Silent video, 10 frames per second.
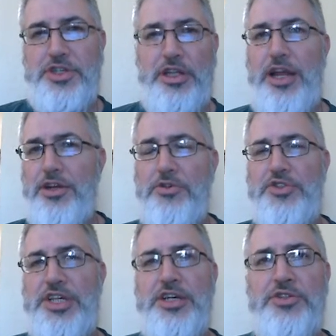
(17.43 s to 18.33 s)
A lot of ghost
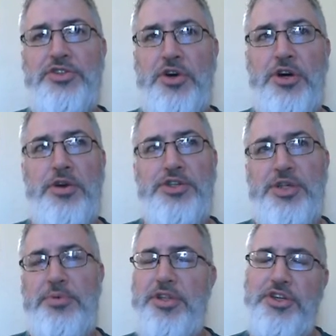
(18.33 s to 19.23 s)
towns are
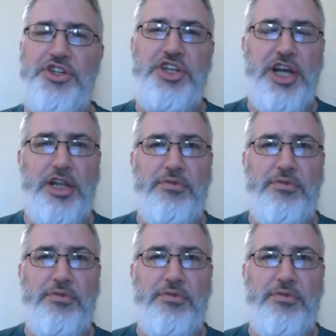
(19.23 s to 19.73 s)
simply the shell